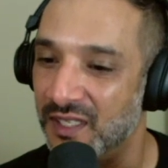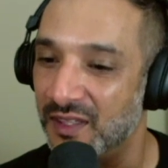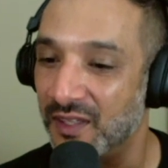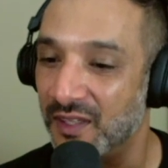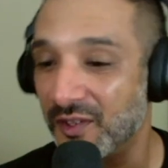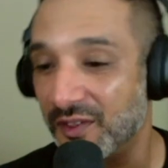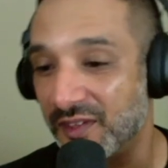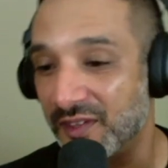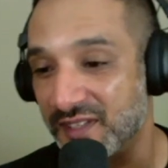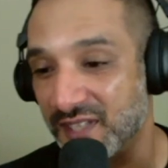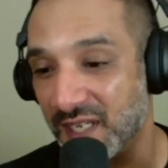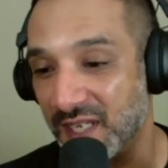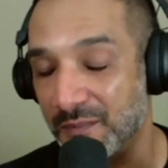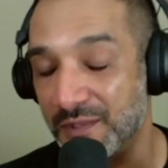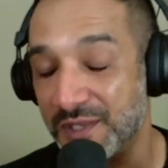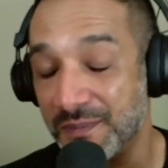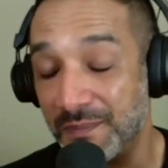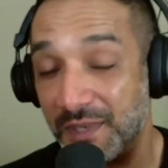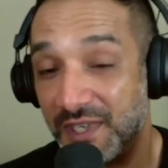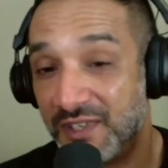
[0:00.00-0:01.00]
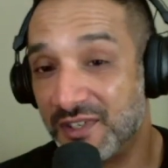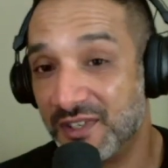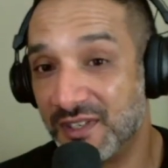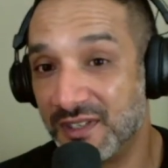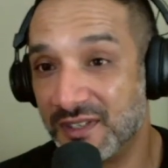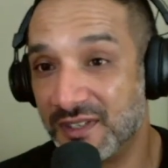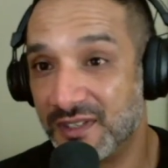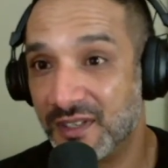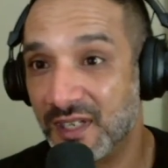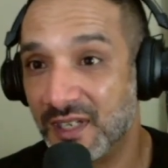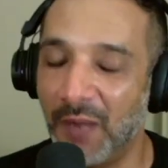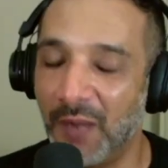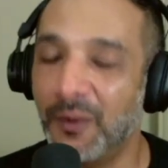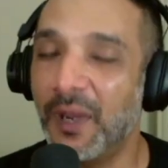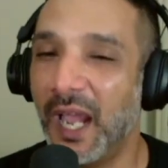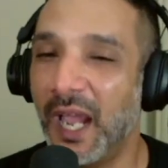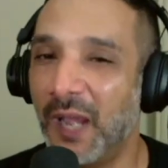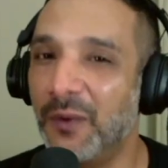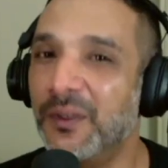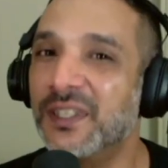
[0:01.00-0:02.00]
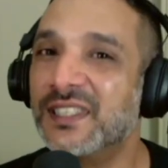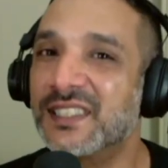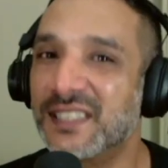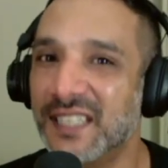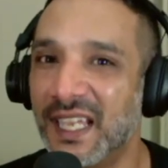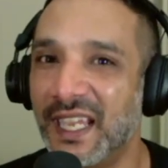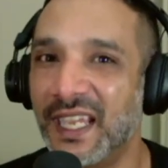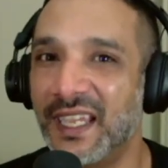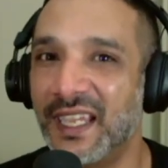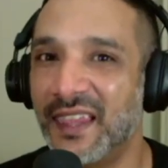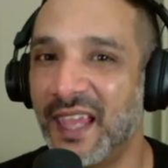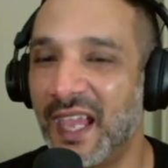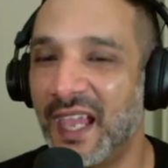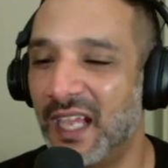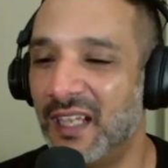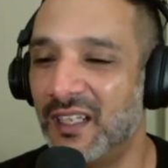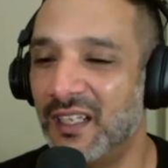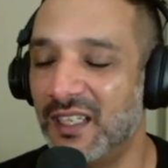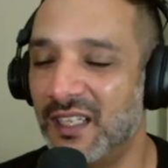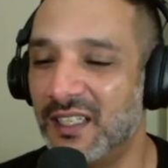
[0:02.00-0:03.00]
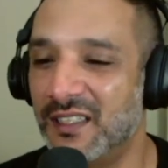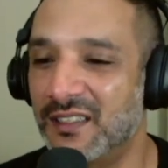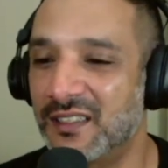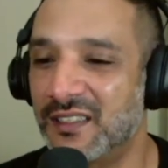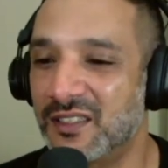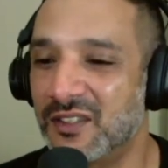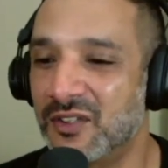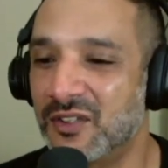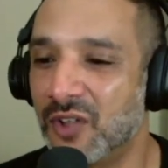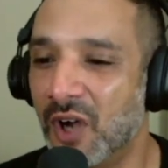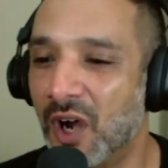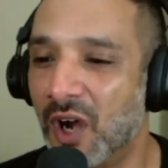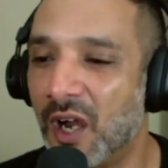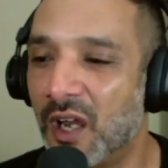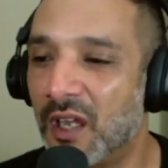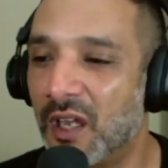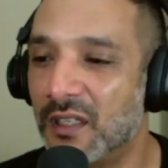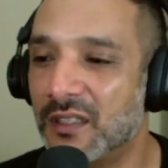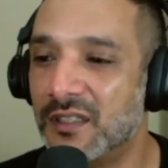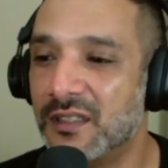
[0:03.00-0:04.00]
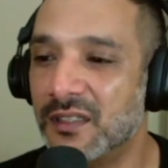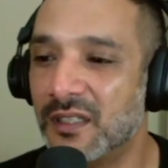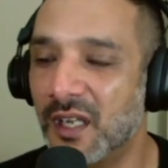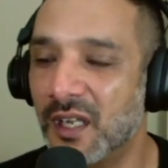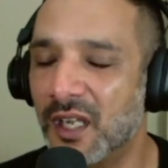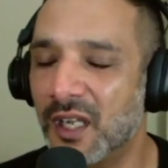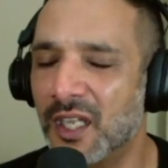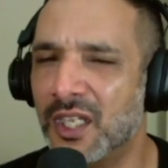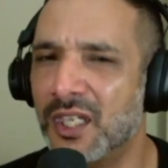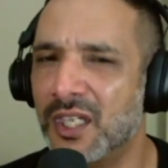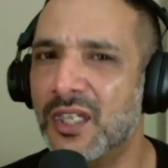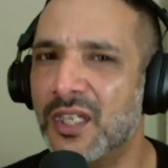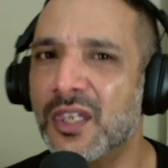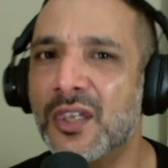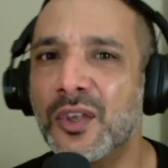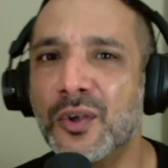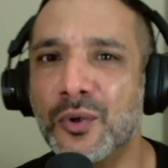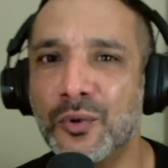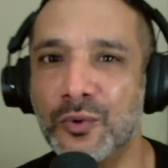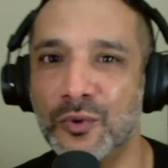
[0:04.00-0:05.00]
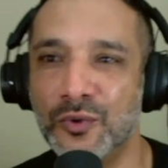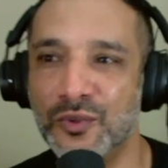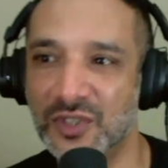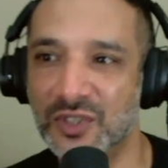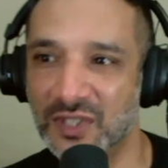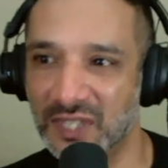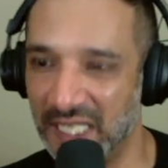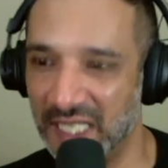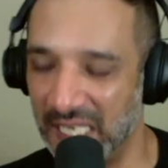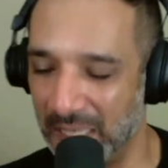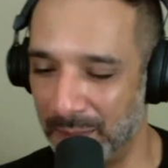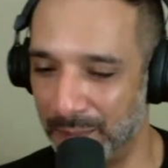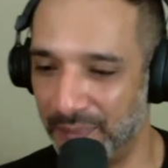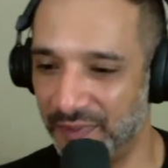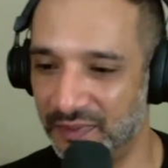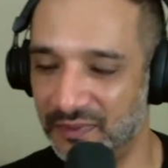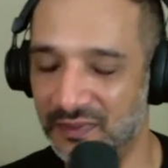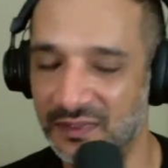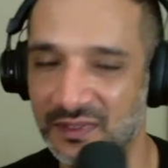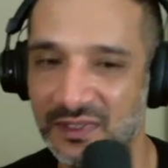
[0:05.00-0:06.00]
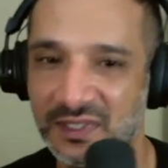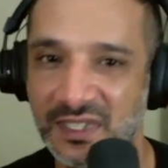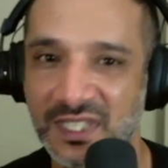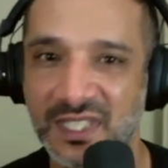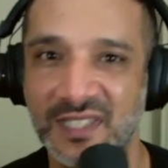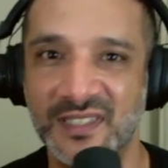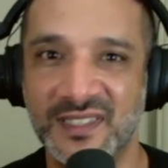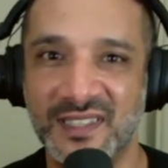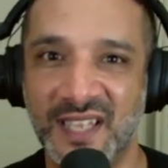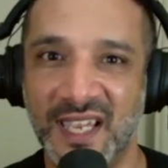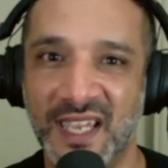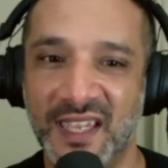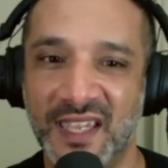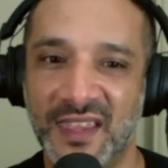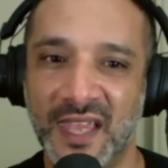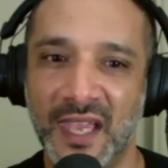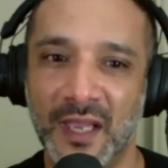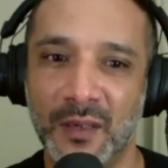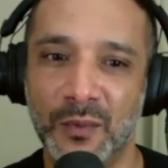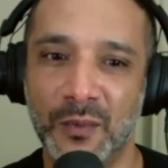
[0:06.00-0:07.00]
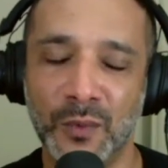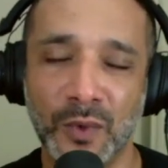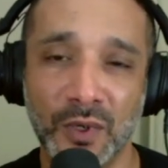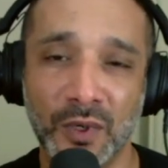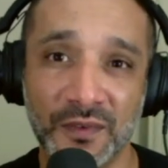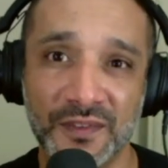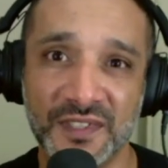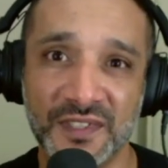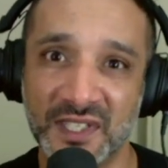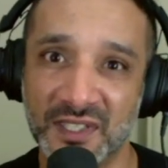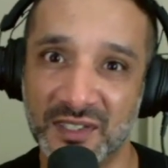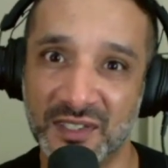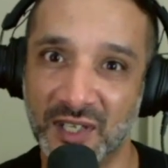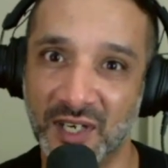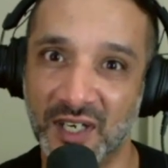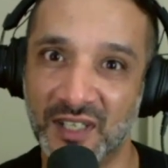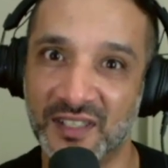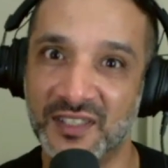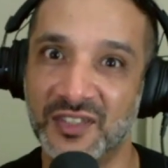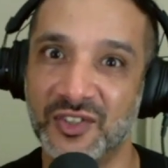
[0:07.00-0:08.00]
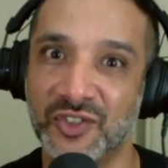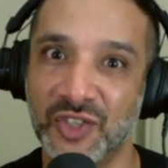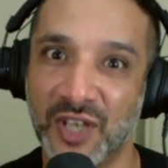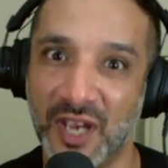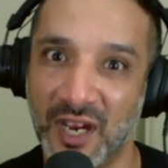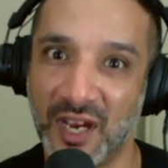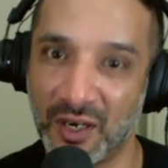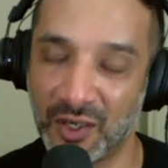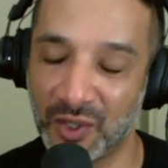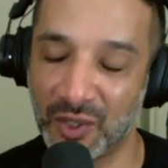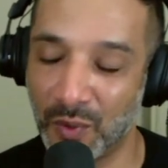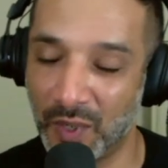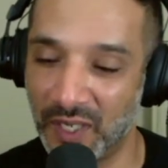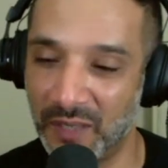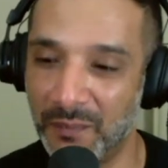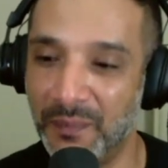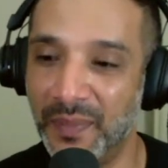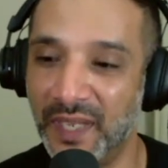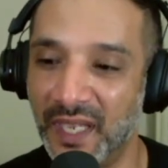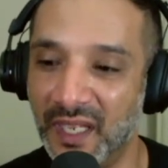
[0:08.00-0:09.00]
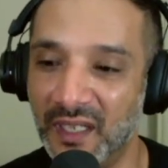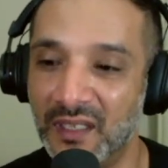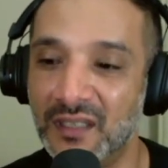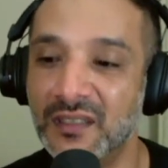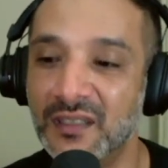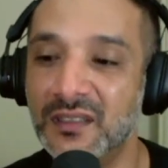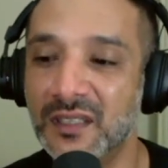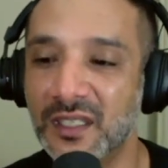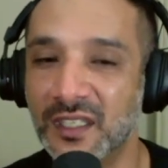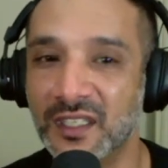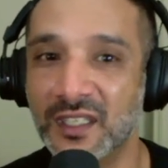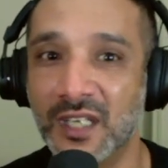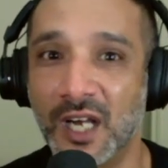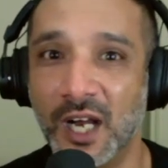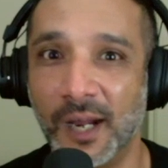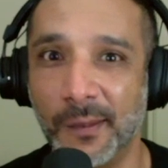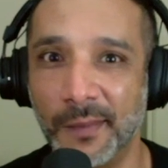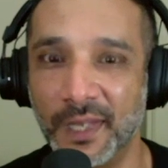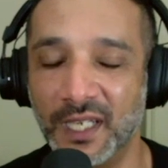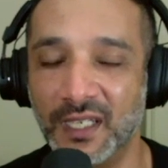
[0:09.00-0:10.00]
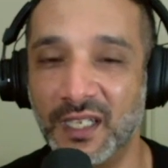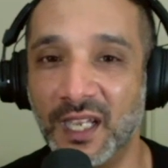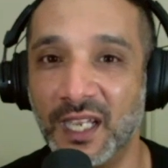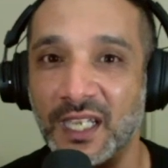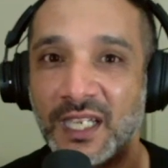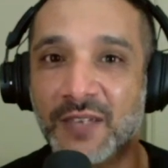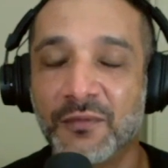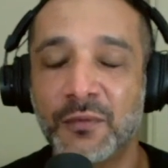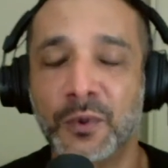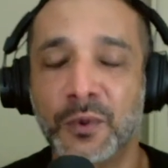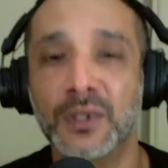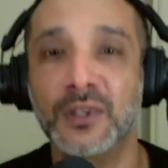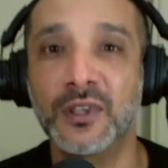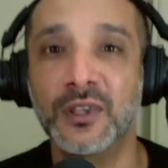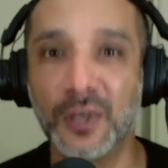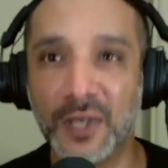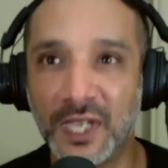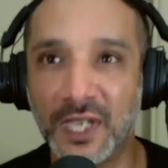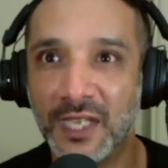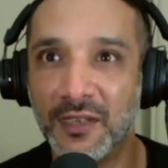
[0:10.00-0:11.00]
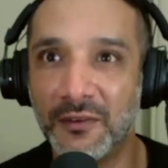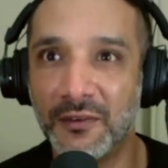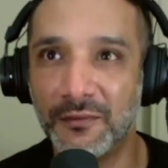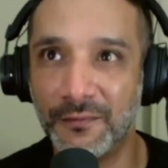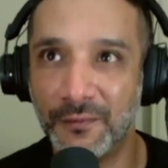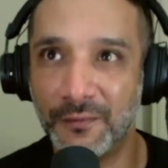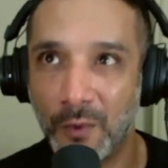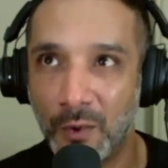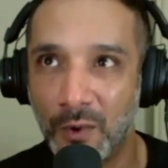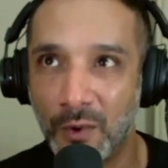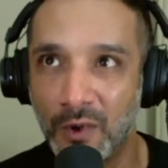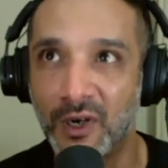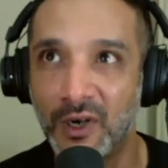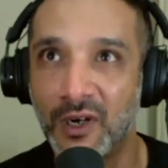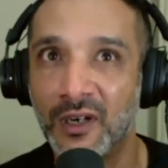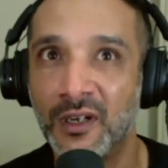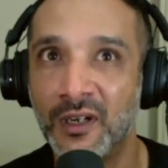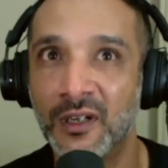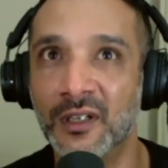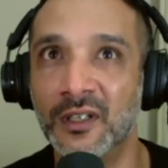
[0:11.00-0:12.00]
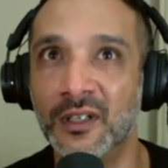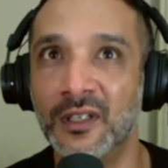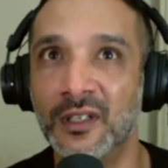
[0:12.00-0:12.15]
they're the same species. I would say that it's not a huge leap to say that wolves and dogs share quite a bit in common. And if we're looking for